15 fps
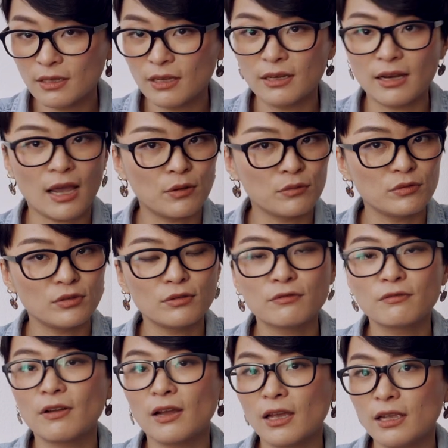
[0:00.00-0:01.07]
And how do you
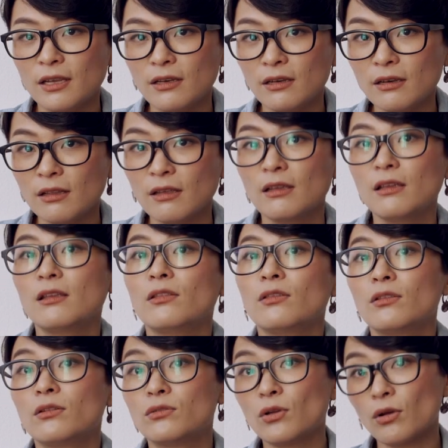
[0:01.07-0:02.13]
find
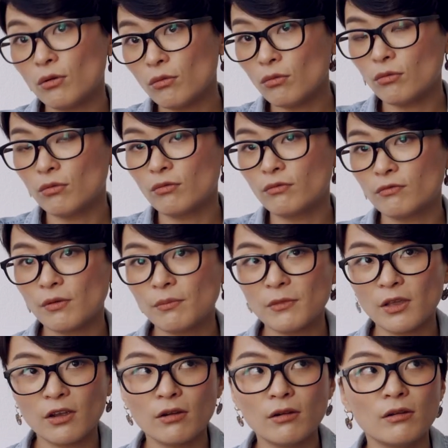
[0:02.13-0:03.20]
the do from
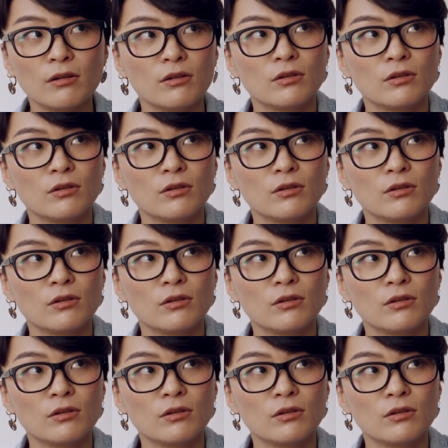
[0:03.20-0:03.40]
there?